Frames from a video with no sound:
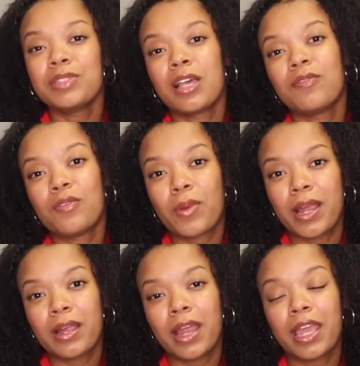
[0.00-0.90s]

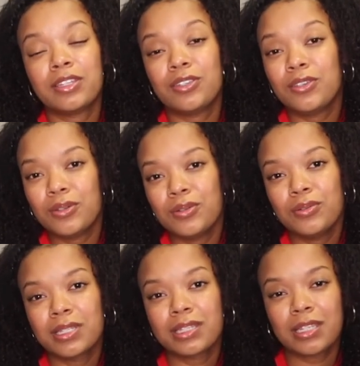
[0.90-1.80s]
self-aware and
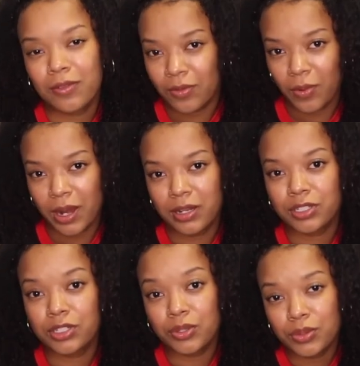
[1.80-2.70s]
use
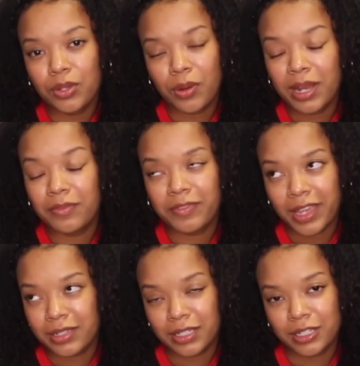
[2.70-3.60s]
self-awareness to your
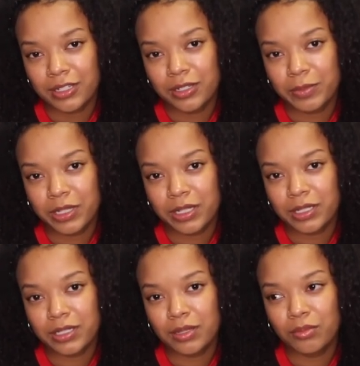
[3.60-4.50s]
advantage
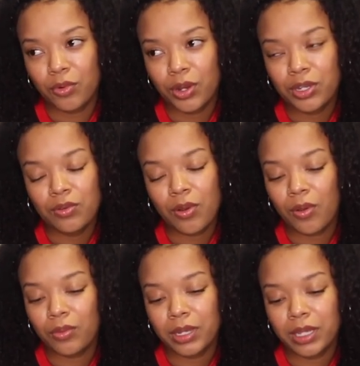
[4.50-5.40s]
because the more you
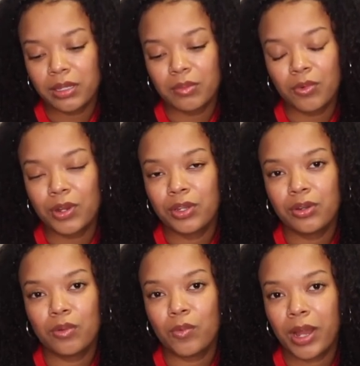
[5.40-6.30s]
own it, the more
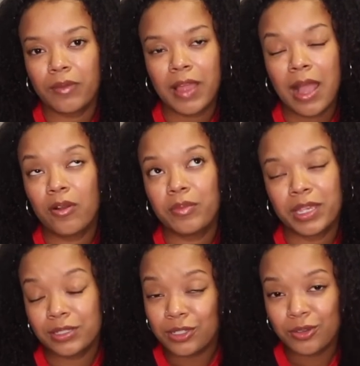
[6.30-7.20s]
you're aware of how
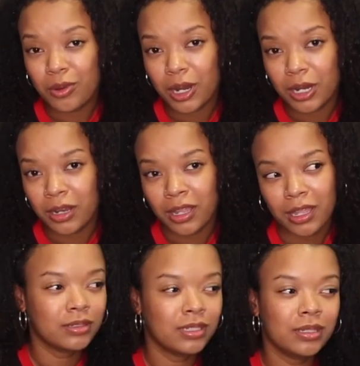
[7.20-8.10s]
amazing you are,
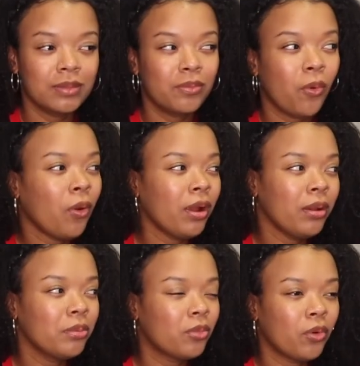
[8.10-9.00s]
the more
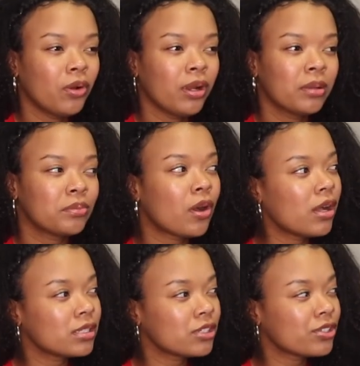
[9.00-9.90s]
and more
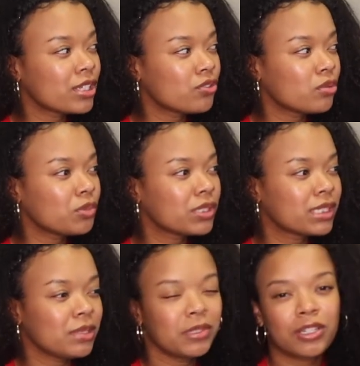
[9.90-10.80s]
imposter syndrome will
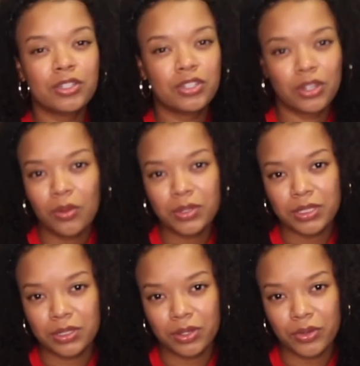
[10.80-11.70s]
seem like a joke
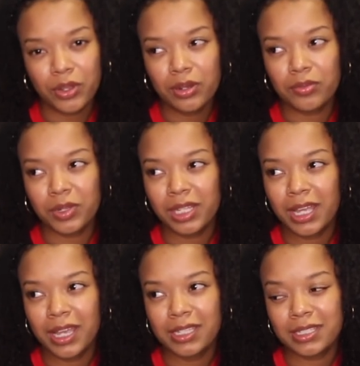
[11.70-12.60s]
to you. You're gonna
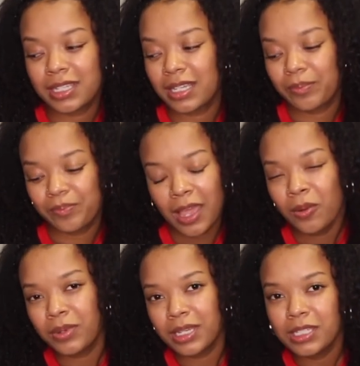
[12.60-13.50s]
realize like, I
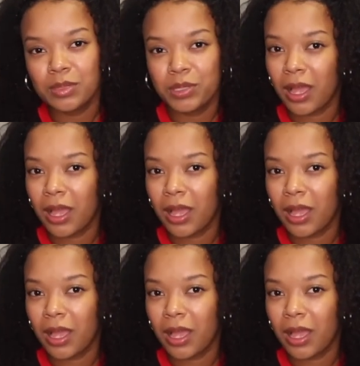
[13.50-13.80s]
don't need to be